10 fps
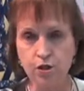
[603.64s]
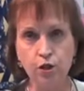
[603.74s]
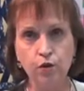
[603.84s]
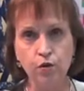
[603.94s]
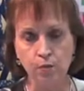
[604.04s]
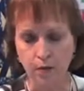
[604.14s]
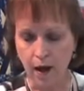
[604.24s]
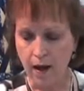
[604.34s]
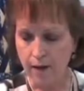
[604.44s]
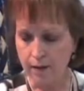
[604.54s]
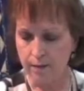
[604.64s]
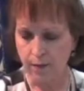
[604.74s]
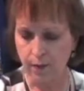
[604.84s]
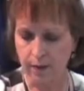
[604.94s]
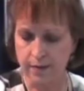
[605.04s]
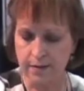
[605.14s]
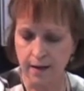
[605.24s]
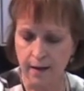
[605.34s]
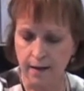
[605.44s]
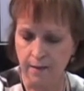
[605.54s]
skew your block when it's
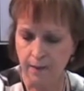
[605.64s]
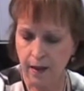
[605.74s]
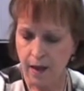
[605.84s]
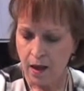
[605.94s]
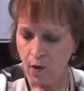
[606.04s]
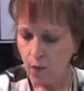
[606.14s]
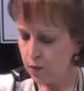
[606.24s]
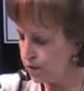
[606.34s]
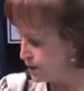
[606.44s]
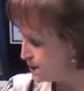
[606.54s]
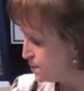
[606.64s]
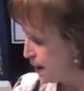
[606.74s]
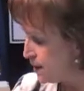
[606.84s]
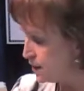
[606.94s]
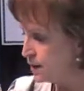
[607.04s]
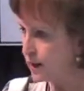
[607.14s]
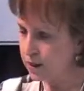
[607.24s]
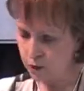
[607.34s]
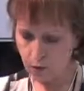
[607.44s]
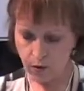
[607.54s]
done. Well, with this method
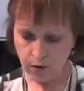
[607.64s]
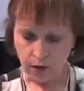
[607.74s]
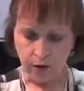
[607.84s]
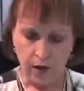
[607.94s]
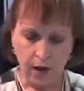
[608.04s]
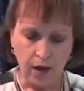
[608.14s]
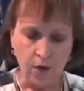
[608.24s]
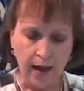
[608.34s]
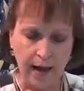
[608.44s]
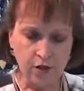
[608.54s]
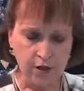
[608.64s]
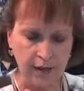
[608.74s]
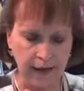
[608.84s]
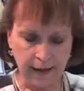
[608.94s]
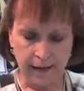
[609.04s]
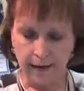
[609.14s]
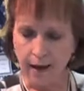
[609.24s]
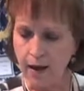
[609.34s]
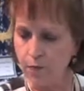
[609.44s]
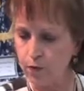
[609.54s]
and the ruler, you actually end
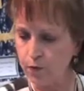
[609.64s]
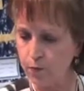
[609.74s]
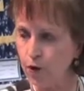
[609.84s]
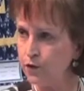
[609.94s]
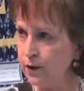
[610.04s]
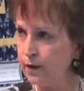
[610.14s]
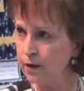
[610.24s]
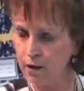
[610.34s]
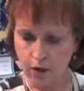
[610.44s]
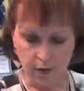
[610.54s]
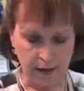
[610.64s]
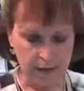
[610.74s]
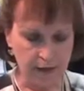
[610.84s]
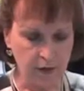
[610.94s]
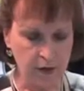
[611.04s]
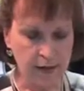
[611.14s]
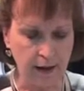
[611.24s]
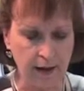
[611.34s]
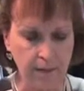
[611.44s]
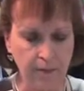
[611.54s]
up with perfect units every
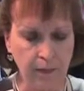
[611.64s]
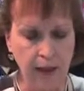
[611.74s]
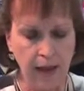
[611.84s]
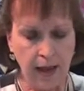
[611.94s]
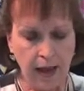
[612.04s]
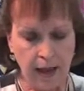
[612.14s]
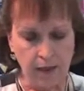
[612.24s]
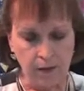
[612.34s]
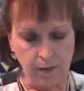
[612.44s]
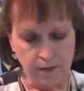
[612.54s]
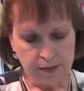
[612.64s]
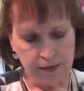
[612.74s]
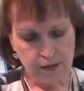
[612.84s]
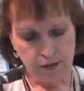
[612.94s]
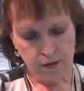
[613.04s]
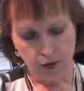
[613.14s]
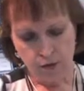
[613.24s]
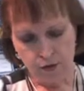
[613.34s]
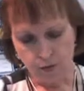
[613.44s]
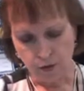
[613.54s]
time. And the Sticks and
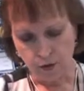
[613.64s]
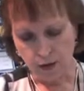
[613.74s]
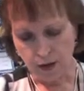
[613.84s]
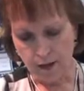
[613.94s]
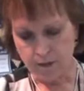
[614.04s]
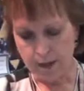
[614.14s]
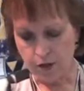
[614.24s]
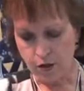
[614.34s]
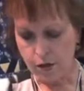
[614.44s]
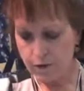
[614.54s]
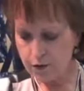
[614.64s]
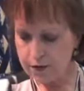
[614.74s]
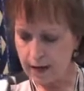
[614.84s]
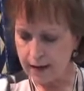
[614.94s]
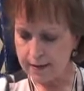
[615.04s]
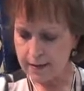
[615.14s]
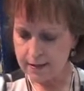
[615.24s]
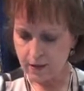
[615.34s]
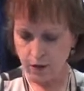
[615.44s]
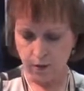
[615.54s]
Stones ruler comes in two different
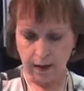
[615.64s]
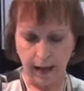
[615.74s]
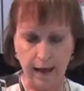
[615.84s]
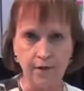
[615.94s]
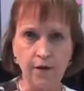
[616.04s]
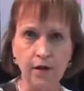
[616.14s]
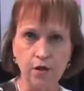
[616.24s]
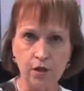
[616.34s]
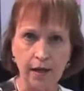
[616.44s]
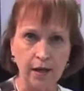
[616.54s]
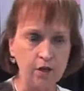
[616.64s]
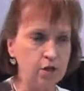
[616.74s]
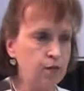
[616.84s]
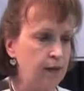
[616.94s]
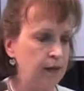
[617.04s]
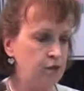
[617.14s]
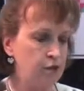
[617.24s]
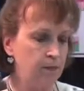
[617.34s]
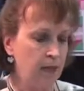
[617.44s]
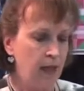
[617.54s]
sizes, a 2.5 inch and a 2
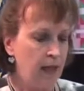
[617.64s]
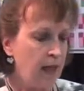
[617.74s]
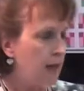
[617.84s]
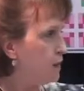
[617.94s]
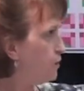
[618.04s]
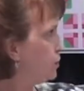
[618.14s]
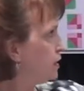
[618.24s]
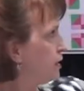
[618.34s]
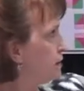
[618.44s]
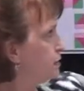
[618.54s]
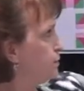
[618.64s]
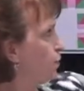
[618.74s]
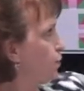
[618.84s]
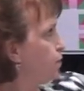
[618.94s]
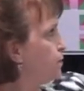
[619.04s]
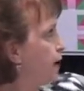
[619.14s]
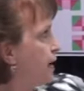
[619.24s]
inch. And if you look at this board